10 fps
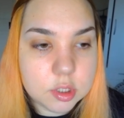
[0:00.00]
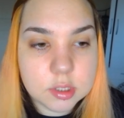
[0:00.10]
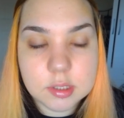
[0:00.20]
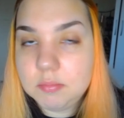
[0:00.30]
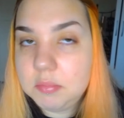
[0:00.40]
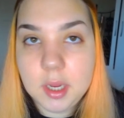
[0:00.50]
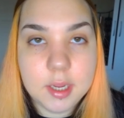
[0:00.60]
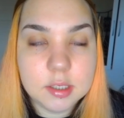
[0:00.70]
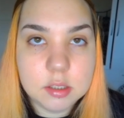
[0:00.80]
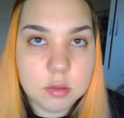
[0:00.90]
just in
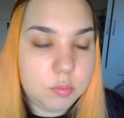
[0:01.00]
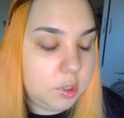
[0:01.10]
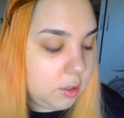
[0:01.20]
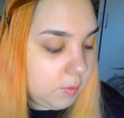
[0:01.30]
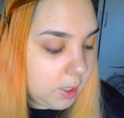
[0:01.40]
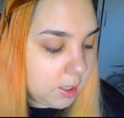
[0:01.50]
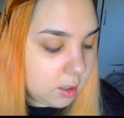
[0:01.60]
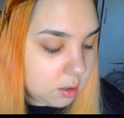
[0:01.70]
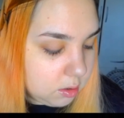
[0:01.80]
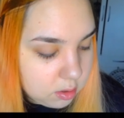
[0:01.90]
case you're
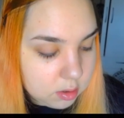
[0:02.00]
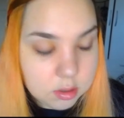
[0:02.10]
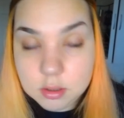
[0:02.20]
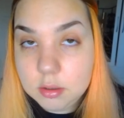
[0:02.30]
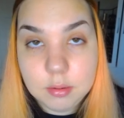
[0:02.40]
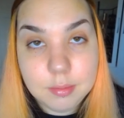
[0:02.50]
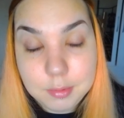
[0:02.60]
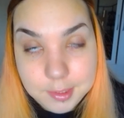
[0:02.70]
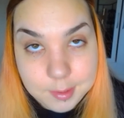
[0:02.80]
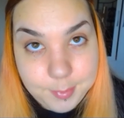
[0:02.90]
wondering
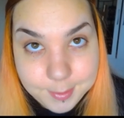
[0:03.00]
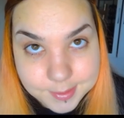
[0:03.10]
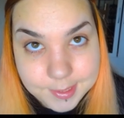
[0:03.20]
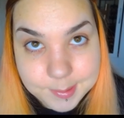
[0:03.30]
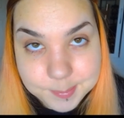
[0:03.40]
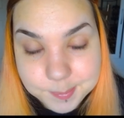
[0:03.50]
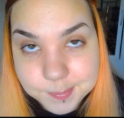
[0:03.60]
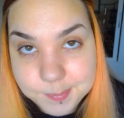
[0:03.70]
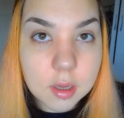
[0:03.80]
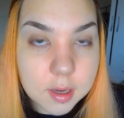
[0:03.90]
what I'm using.
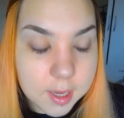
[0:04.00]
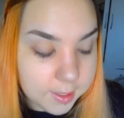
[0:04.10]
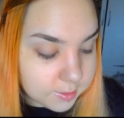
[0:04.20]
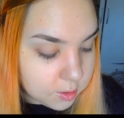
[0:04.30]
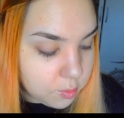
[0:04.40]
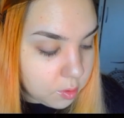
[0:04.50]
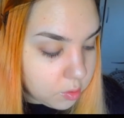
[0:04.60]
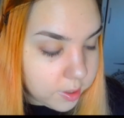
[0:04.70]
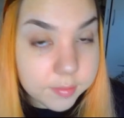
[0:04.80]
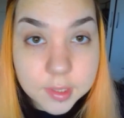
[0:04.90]
Okay, so
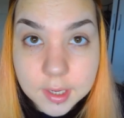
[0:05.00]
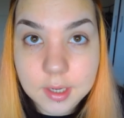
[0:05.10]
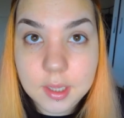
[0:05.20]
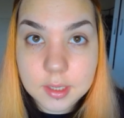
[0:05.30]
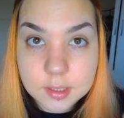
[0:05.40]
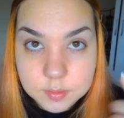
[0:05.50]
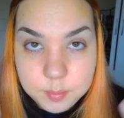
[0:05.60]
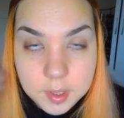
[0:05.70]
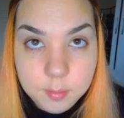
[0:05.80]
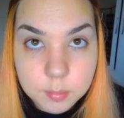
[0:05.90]
all I have done is
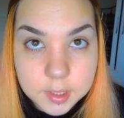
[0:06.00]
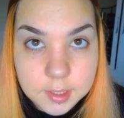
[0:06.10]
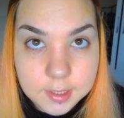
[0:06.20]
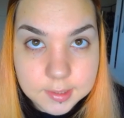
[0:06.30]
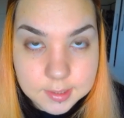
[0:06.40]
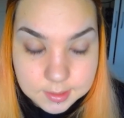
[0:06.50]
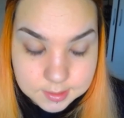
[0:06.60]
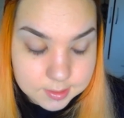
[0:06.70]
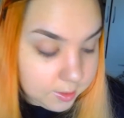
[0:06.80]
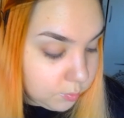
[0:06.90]
primed my lids as I
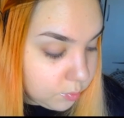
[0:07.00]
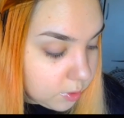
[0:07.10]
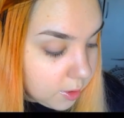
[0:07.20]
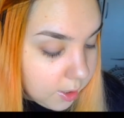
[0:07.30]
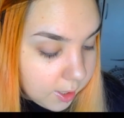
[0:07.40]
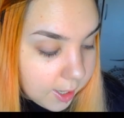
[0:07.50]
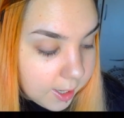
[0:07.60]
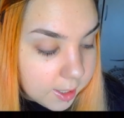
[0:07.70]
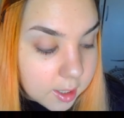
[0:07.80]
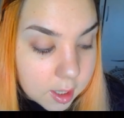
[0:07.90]
said I would,
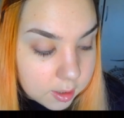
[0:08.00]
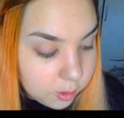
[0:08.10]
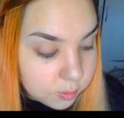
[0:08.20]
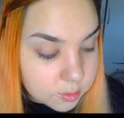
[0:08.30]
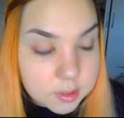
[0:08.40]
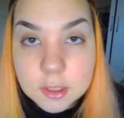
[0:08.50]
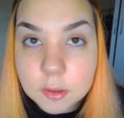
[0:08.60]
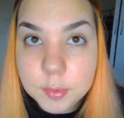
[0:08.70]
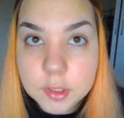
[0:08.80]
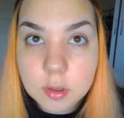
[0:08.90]
and I use a
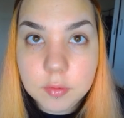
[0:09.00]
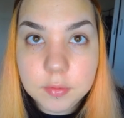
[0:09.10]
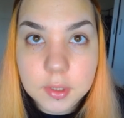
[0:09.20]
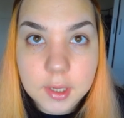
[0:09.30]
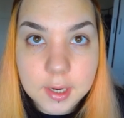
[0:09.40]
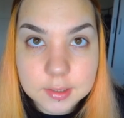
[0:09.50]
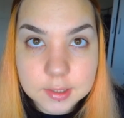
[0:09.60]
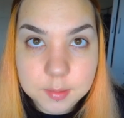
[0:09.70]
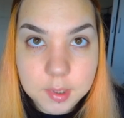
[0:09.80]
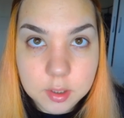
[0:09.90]
little bit of the
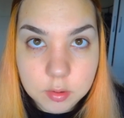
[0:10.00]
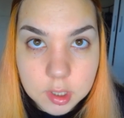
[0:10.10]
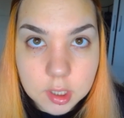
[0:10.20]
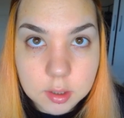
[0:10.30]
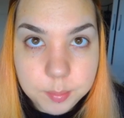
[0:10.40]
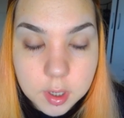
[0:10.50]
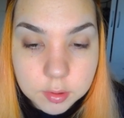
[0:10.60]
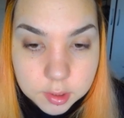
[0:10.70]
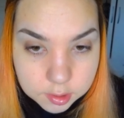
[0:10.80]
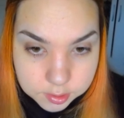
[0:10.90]
Ersemeno color
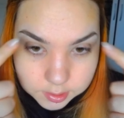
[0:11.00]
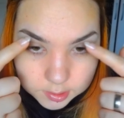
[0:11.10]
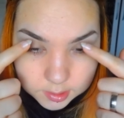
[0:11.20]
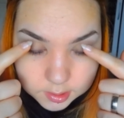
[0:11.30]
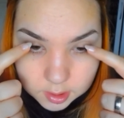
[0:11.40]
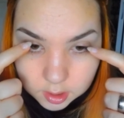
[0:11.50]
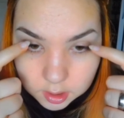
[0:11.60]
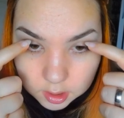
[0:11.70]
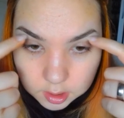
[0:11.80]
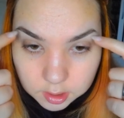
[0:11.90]
powder just
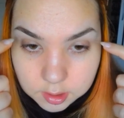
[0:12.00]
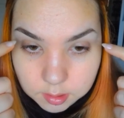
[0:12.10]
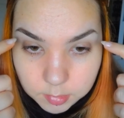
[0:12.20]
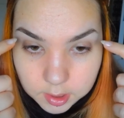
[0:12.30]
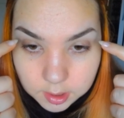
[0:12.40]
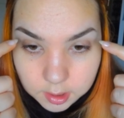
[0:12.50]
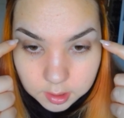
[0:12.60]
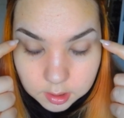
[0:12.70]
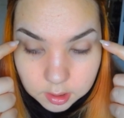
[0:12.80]
under my